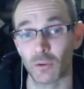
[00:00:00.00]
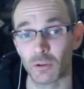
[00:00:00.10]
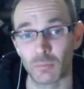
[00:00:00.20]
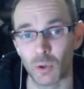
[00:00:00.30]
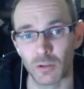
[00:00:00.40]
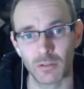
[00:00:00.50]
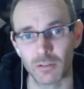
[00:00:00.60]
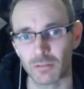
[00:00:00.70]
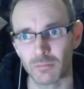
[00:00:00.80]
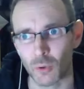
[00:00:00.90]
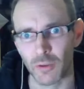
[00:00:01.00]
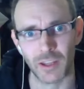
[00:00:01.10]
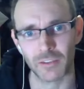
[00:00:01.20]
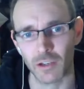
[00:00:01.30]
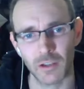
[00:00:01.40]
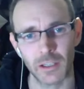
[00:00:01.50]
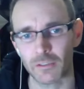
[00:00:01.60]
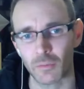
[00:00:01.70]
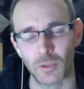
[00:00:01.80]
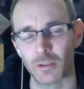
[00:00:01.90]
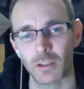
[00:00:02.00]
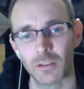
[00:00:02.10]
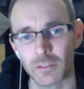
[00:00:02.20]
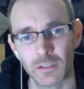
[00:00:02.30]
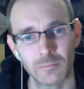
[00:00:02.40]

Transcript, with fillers: or what, what that's like, to be honest.